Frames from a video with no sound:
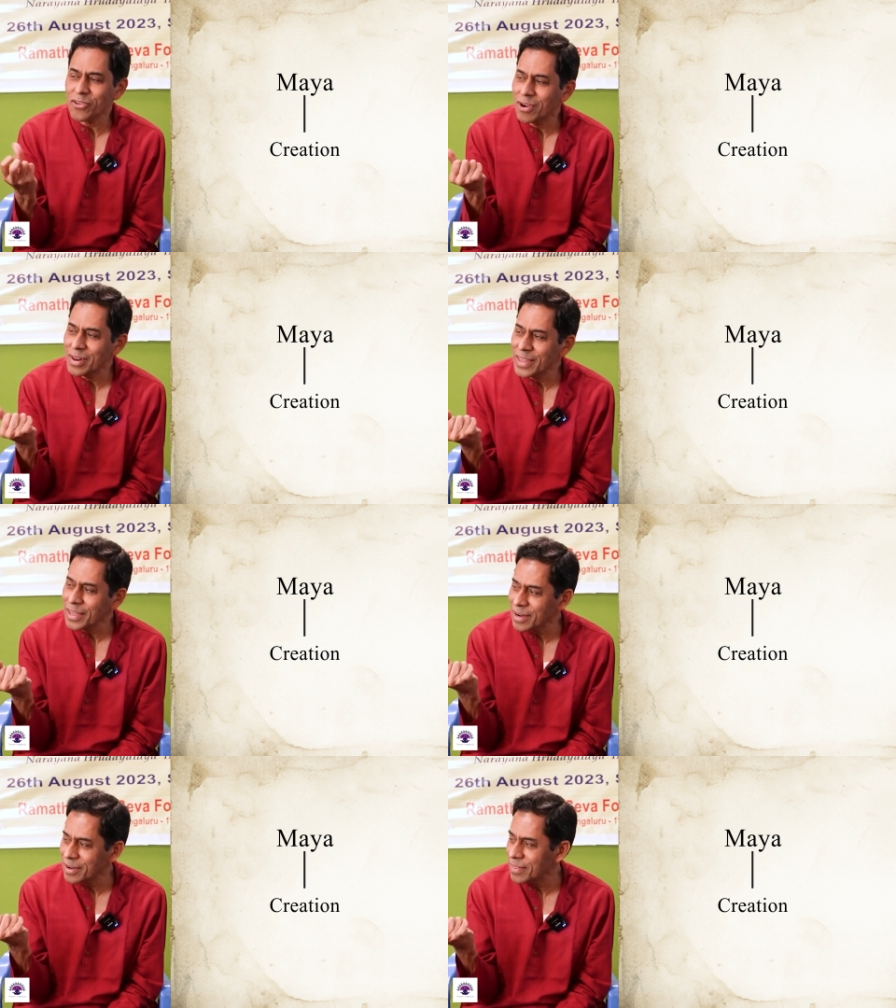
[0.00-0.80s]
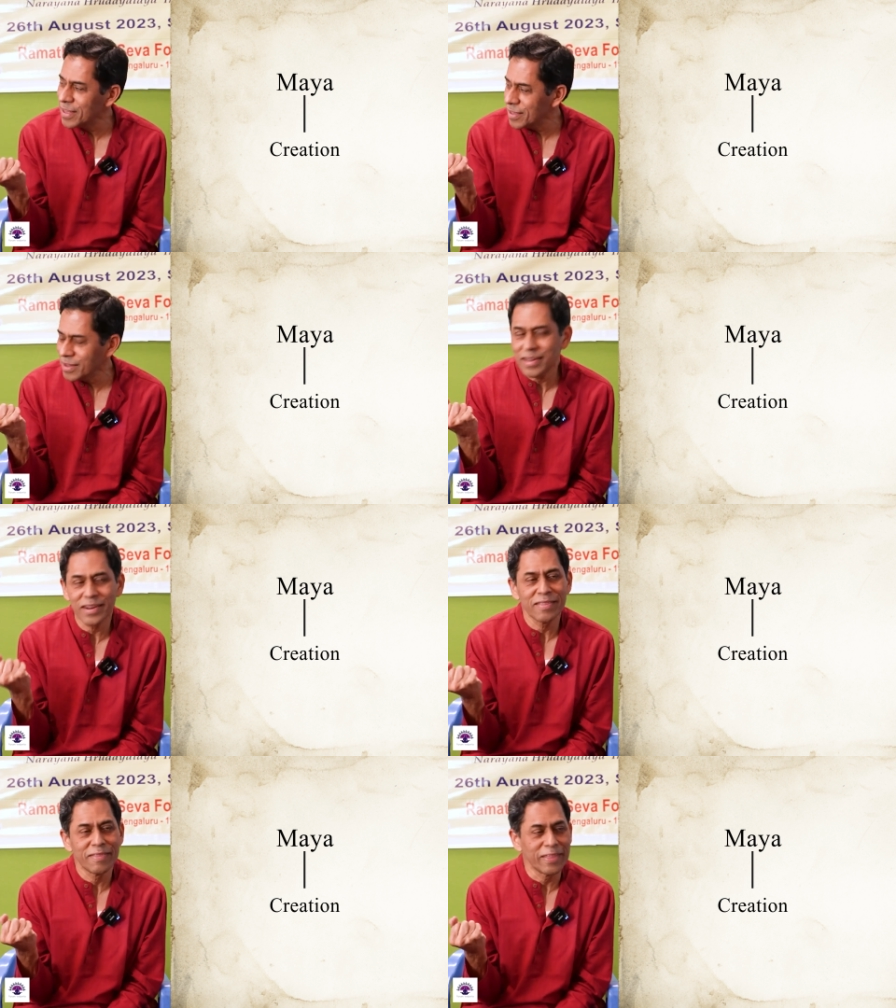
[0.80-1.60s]
called the Hridaya
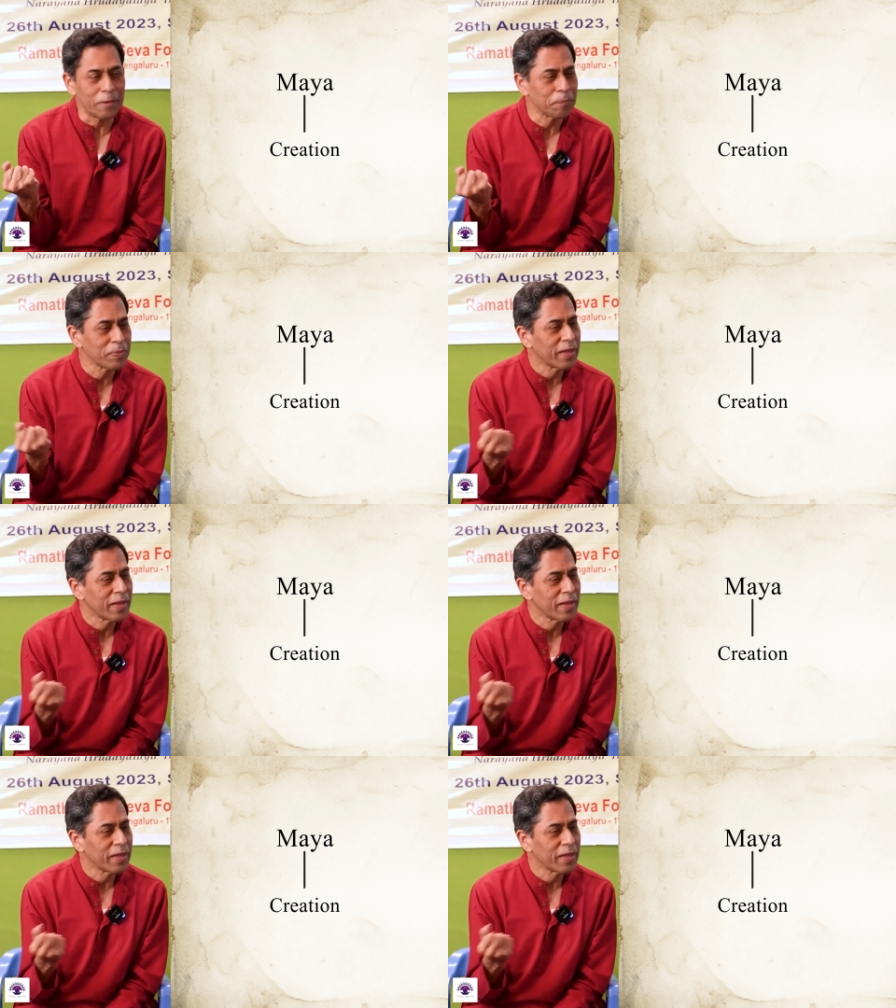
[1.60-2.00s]
Granthi.